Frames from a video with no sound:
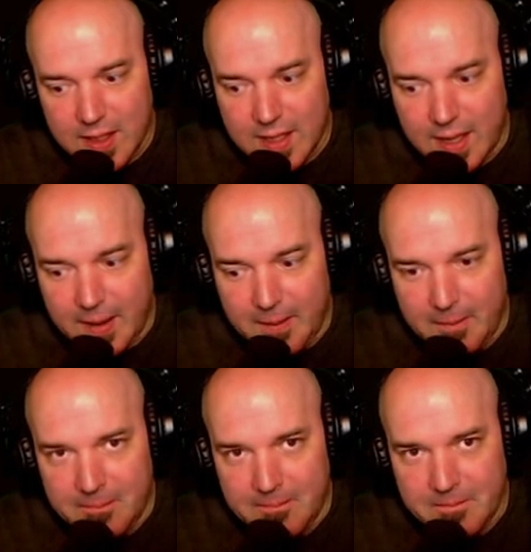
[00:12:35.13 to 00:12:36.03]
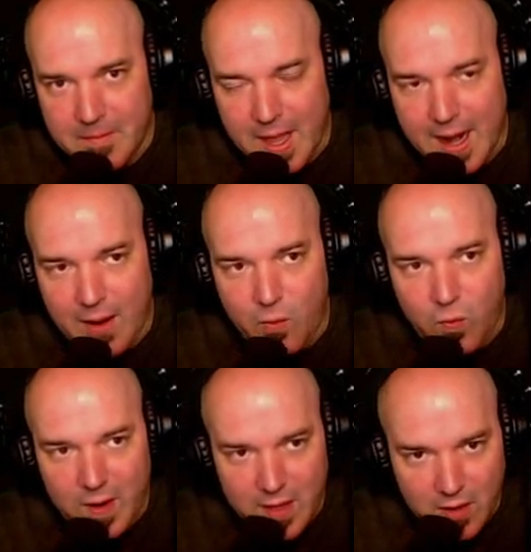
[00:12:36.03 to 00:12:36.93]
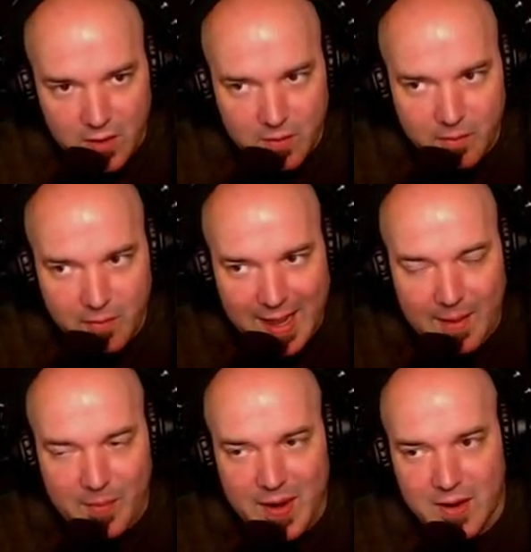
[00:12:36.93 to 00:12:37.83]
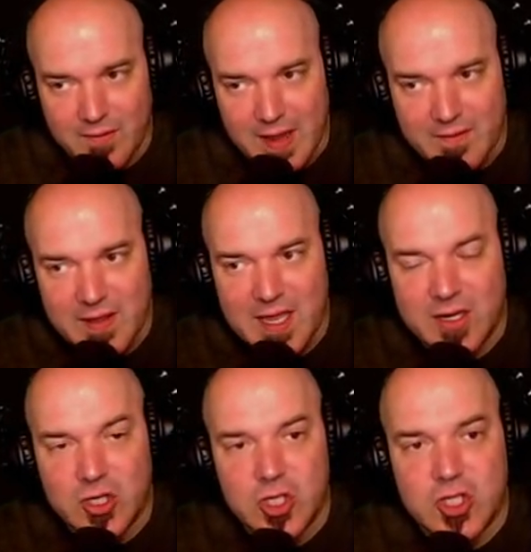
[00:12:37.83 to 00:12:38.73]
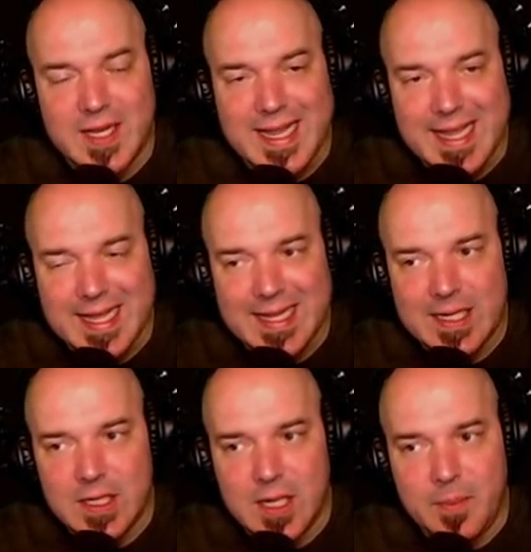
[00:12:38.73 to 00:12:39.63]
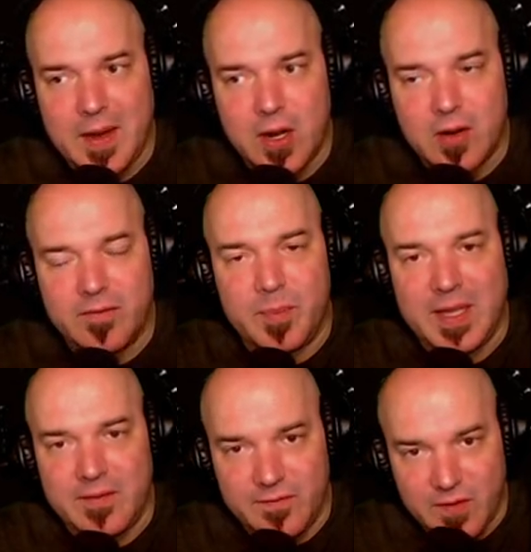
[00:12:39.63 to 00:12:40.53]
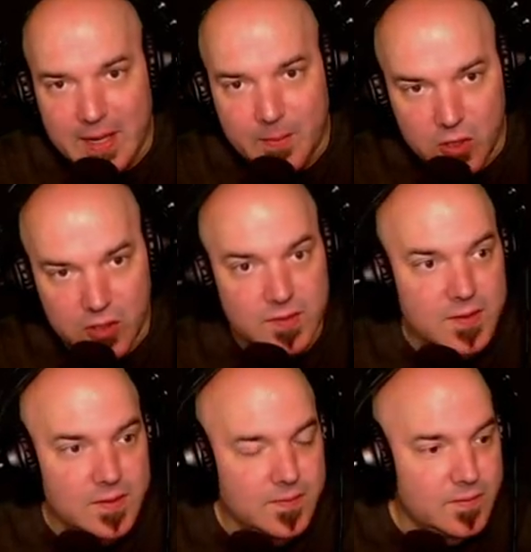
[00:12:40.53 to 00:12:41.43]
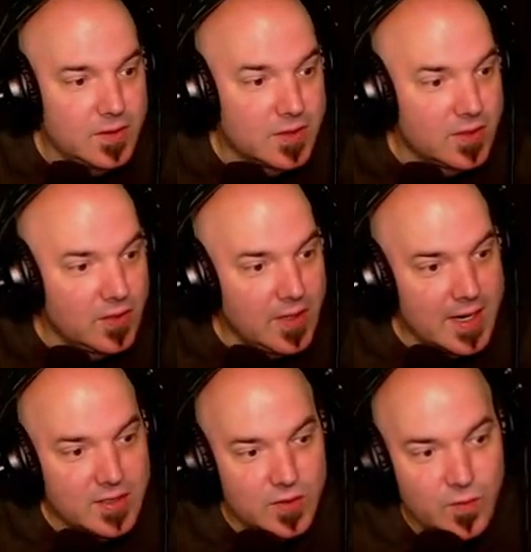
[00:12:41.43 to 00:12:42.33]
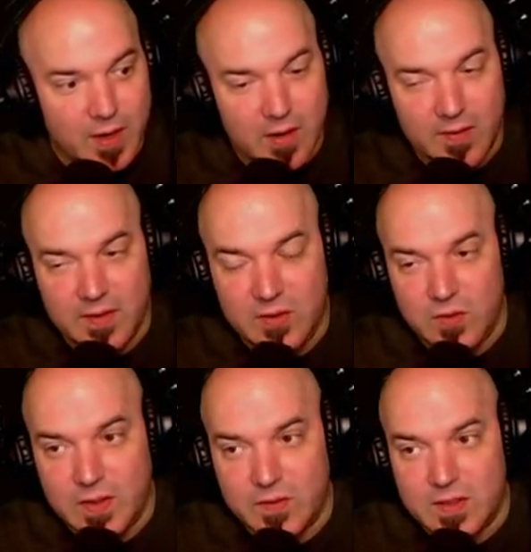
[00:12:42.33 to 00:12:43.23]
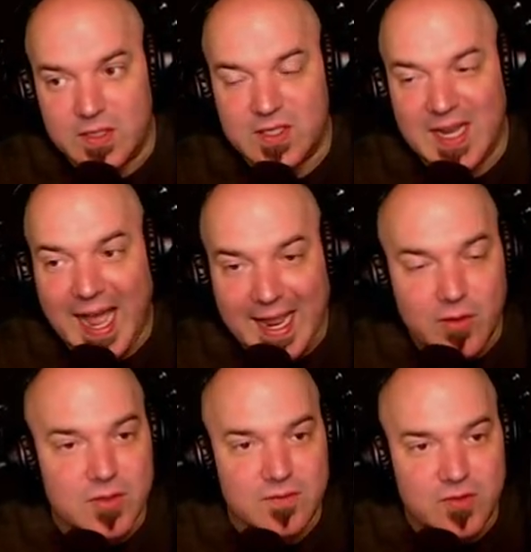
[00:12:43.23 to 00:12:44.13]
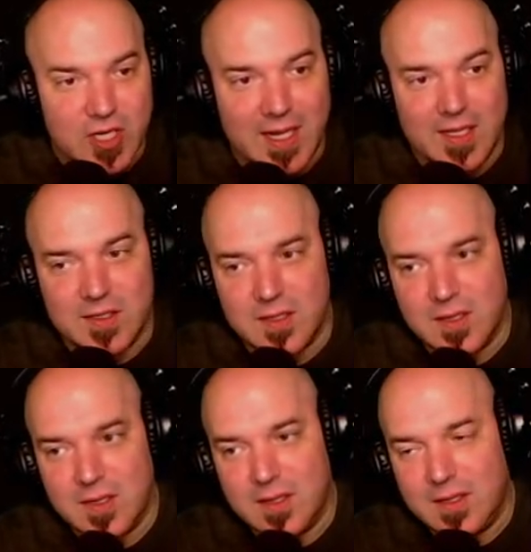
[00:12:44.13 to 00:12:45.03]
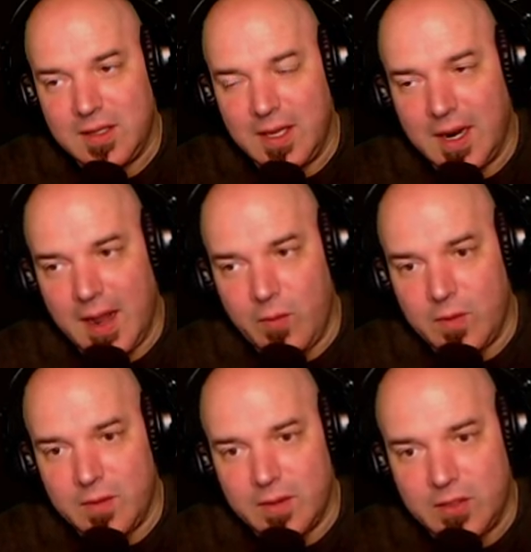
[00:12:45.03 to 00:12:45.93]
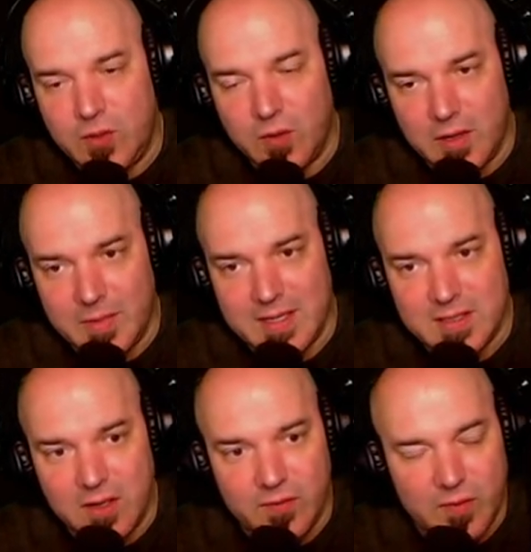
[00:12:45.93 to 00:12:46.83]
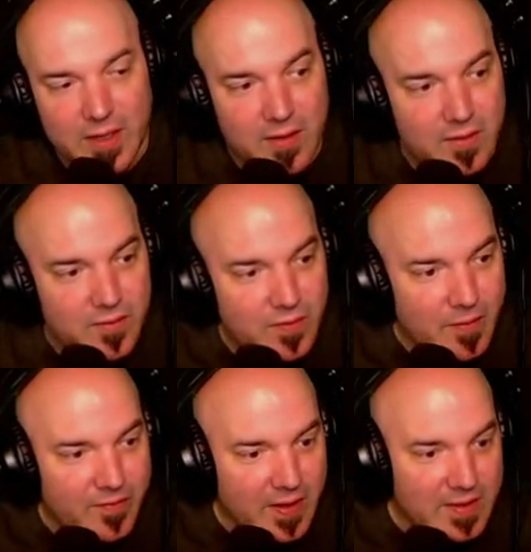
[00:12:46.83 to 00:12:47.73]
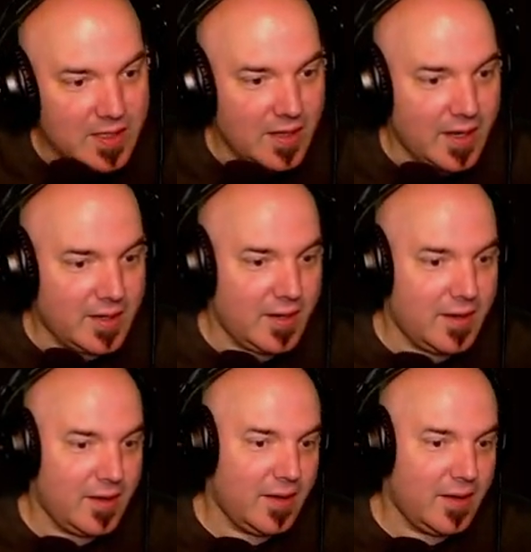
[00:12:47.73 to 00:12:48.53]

Um, and I will buy a pair of aviators and a pair of pit vipers, just so you guys are aware of the two different styles of shades that I will adorn myself with from funds collected.